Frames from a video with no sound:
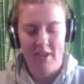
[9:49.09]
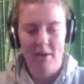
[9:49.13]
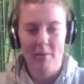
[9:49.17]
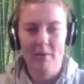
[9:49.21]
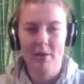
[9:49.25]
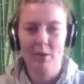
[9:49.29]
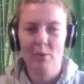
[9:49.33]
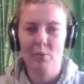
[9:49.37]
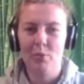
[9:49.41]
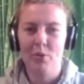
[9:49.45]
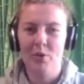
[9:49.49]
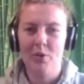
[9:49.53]

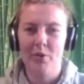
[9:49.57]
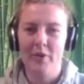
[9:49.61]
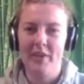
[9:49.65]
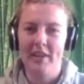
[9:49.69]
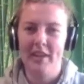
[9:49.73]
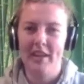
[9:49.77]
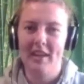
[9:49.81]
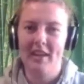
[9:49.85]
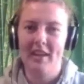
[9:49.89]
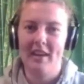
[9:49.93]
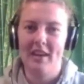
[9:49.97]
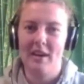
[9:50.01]
only
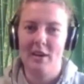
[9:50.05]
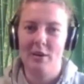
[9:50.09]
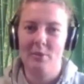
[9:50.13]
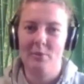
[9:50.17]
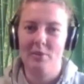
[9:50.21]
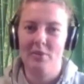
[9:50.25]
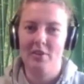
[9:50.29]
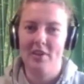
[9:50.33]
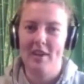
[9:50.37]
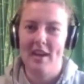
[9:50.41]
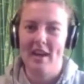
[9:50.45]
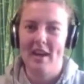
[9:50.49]
warning I
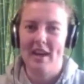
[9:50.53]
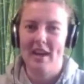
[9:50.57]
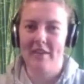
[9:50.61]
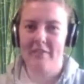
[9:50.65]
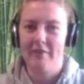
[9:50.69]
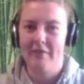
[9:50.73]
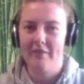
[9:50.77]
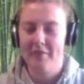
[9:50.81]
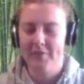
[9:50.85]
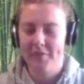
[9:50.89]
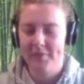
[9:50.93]
would have